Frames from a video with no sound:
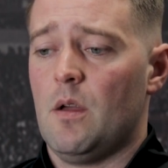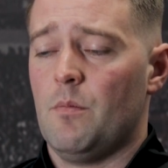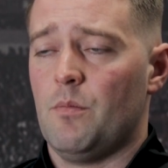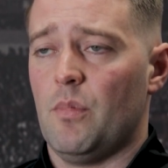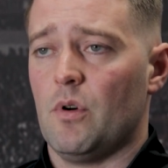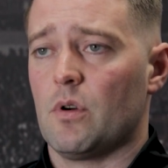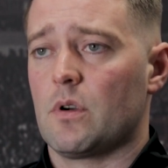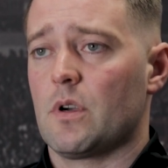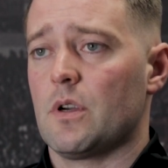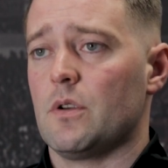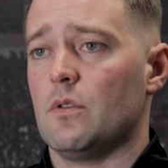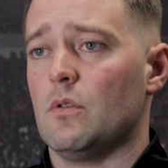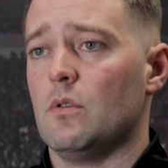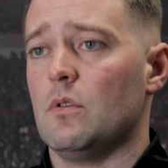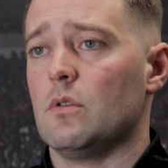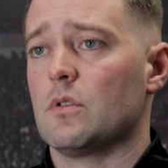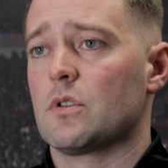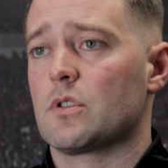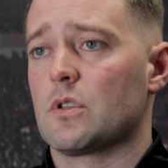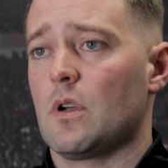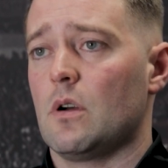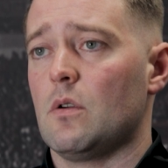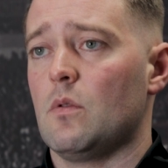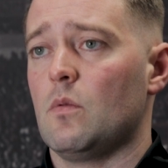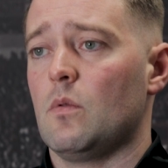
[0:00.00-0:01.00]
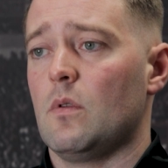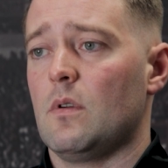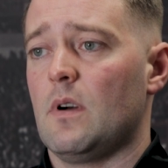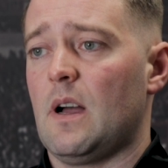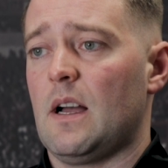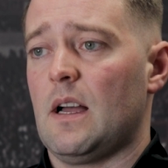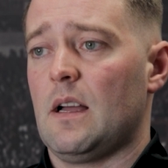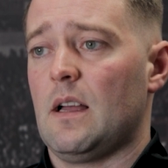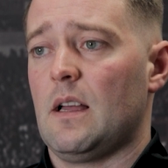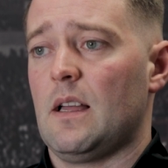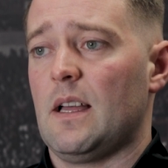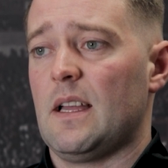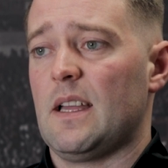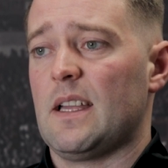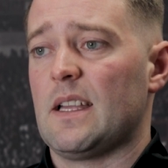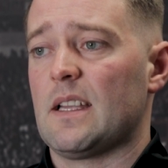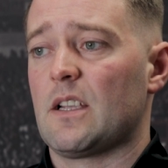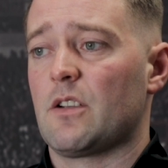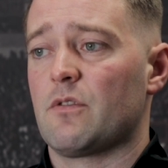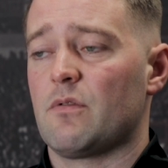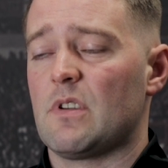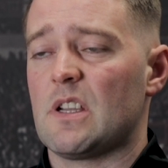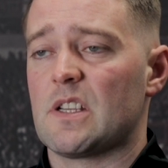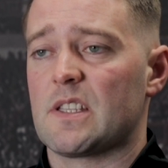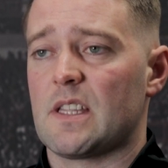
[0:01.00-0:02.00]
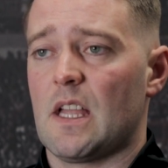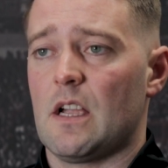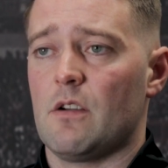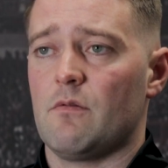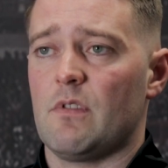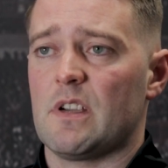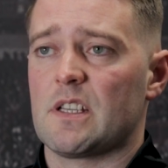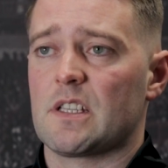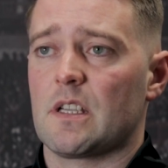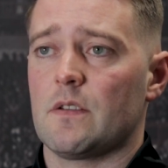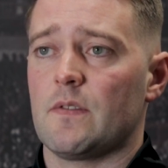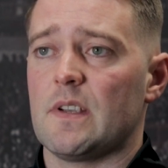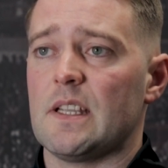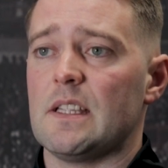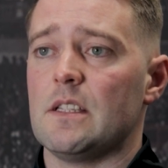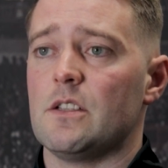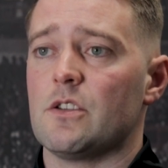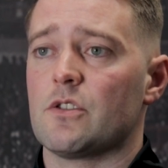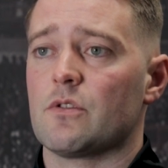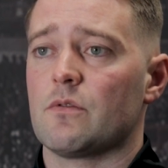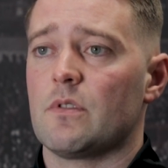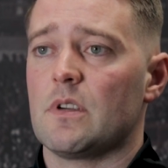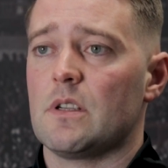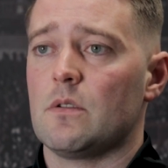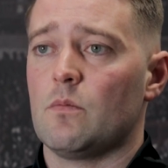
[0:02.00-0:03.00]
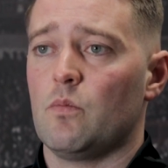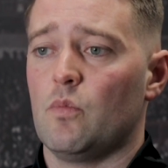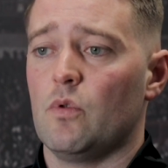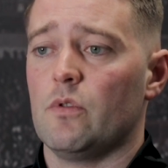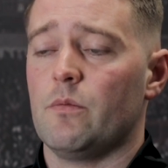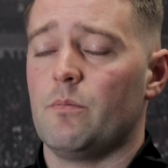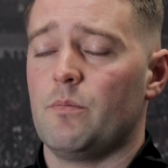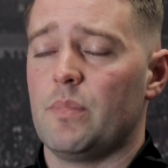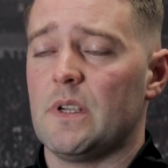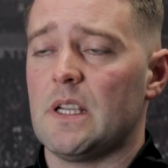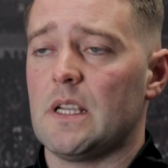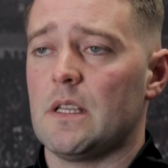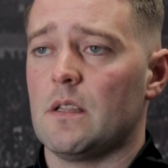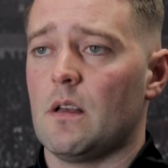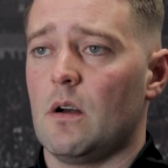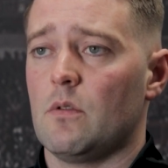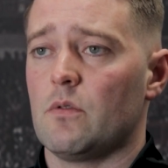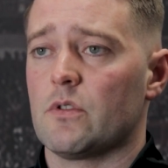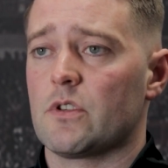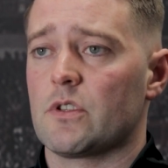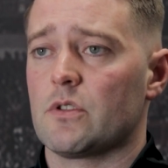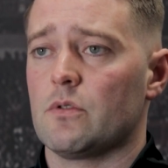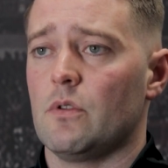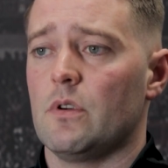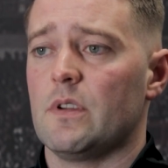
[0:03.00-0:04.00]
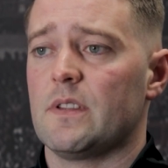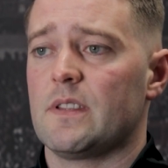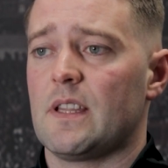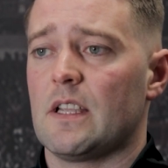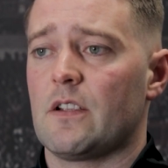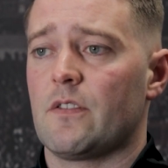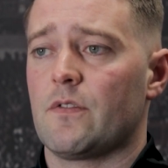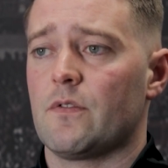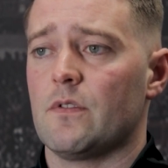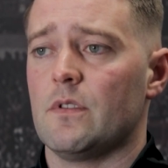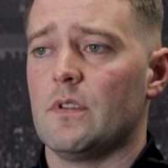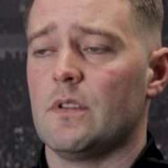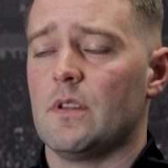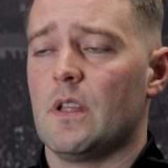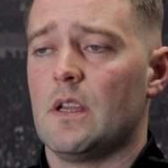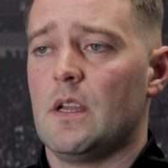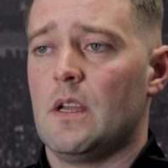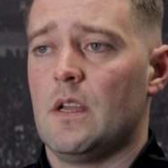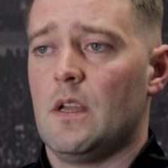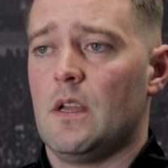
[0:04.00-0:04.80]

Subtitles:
but can also increase their risk of injury, would be those sort of different